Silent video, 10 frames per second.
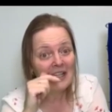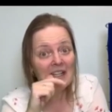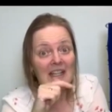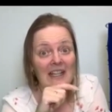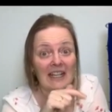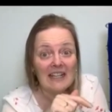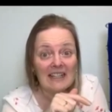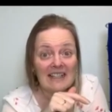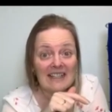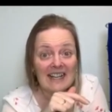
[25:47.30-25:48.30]

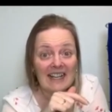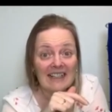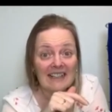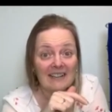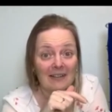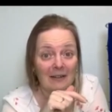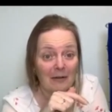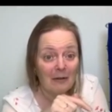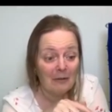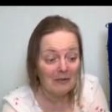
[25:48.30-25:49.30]
Inside a
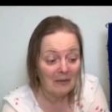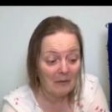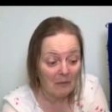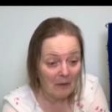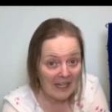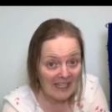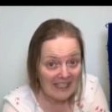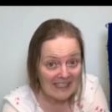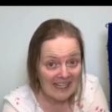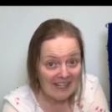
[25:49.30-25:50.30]
cone, way
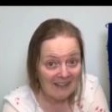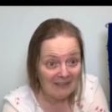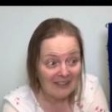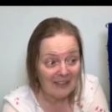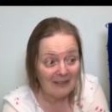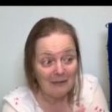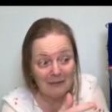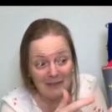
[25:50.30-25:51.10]
down low.